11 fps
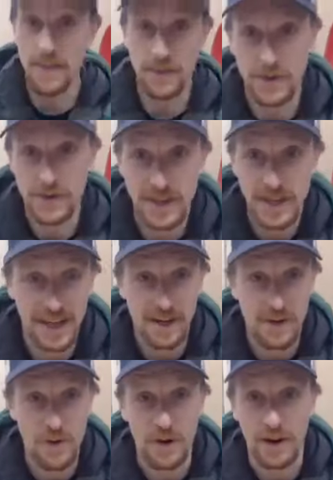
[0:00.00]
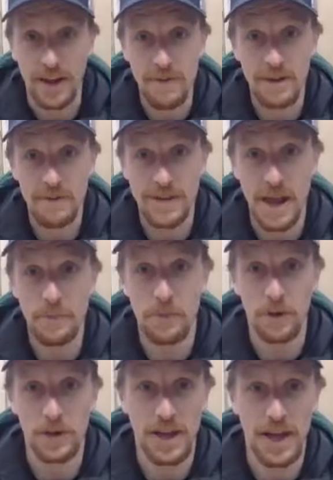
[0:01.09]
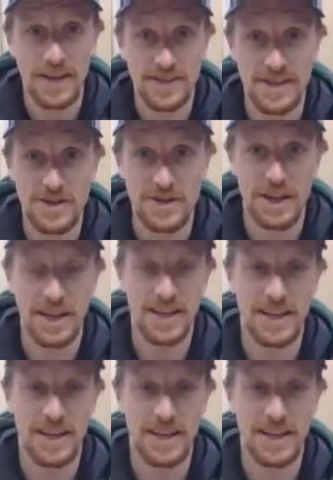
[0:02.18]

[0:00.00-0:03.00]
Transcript: then the snow skied like corn. I mean, it was April today, essentially.